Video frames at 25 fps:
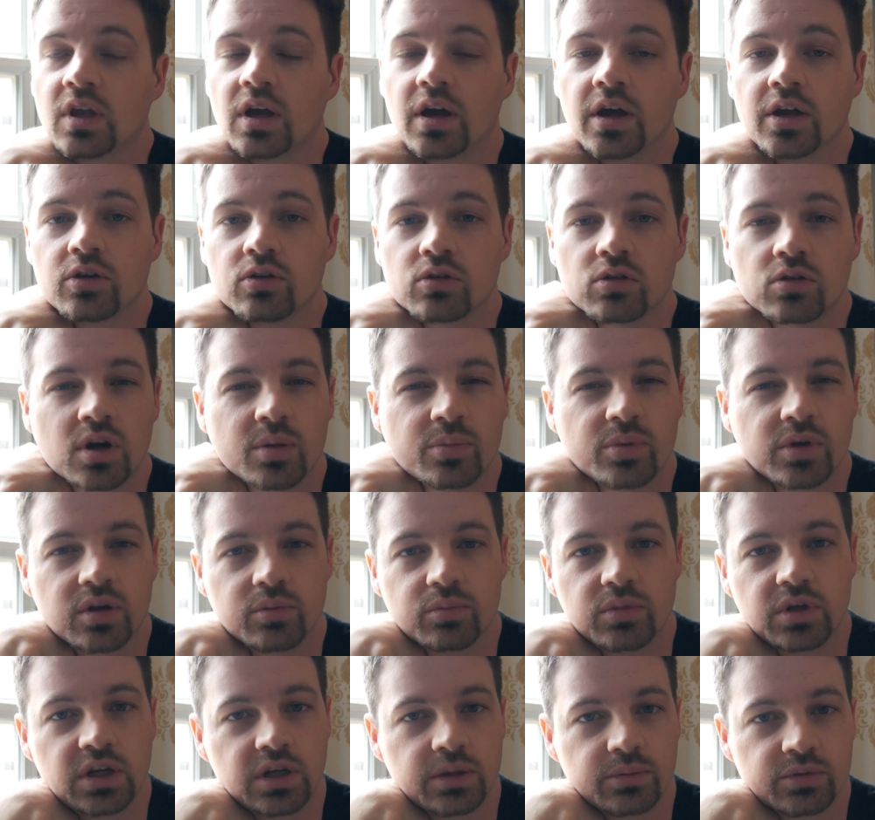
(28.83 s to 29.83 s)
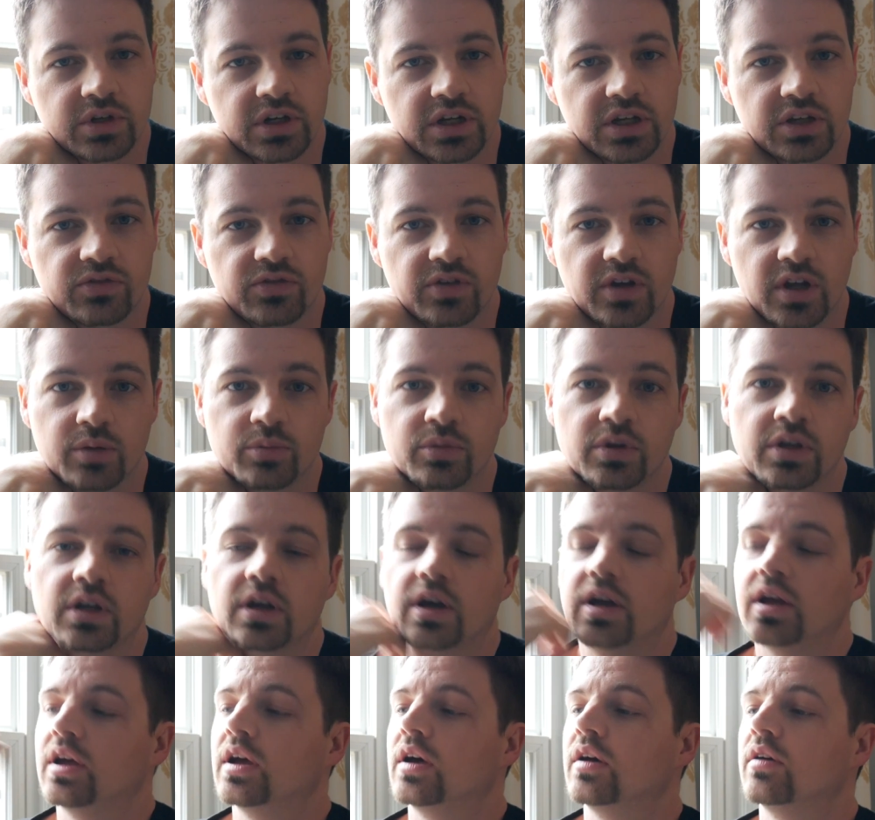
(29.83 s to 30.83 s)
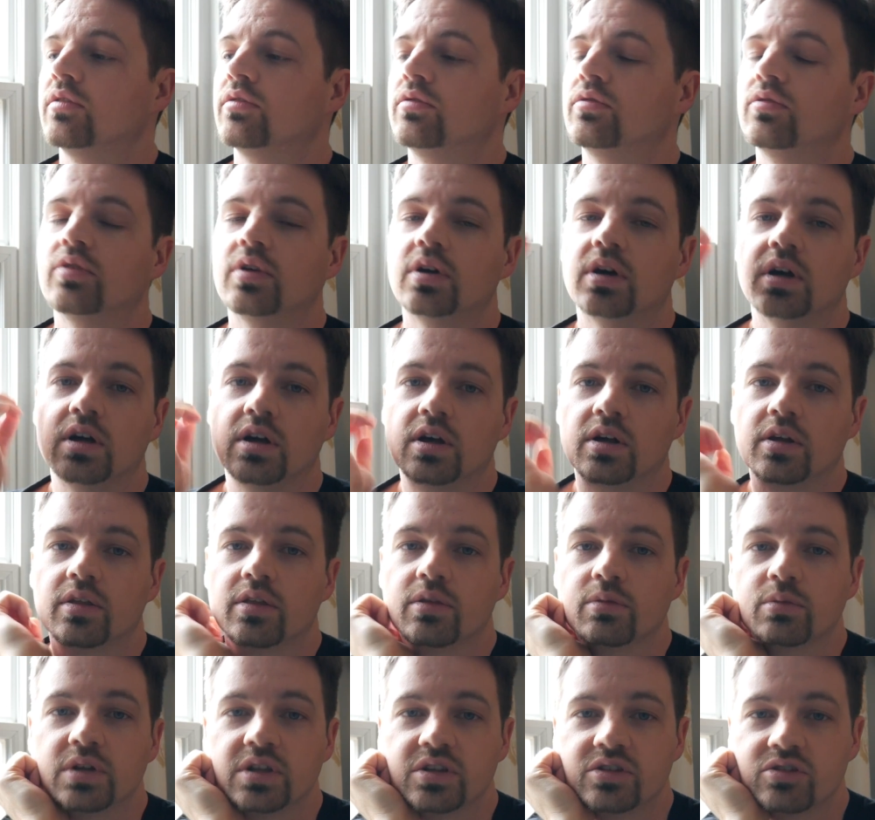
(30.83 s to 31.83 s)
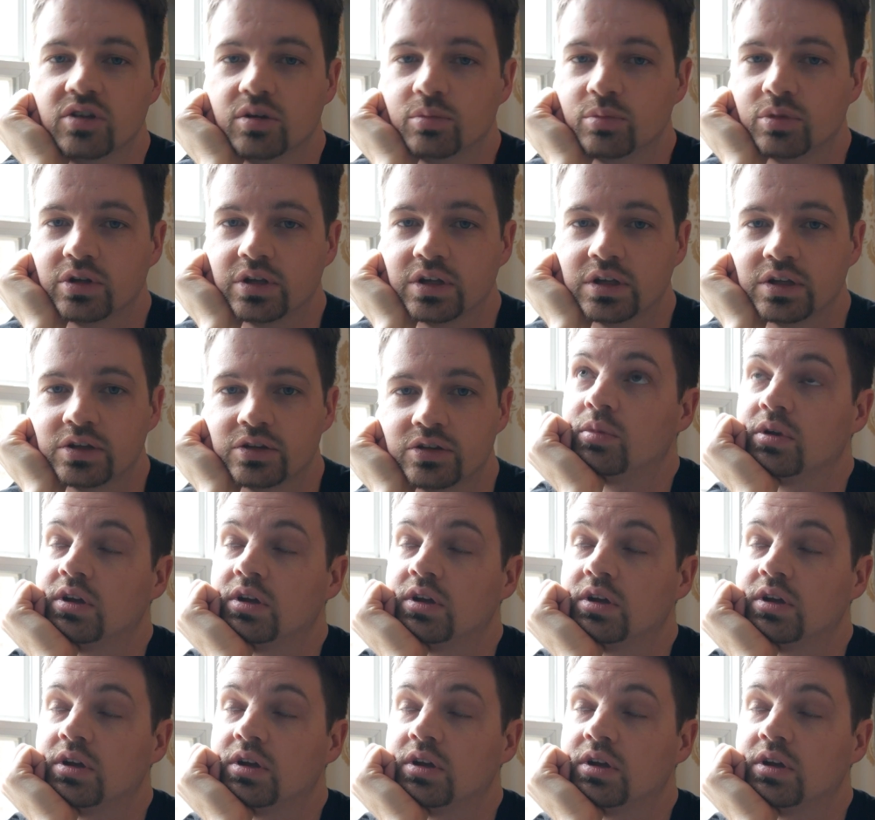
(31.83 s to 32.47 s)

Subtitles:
I grew up in a medium-sized family. I have 3 siblings.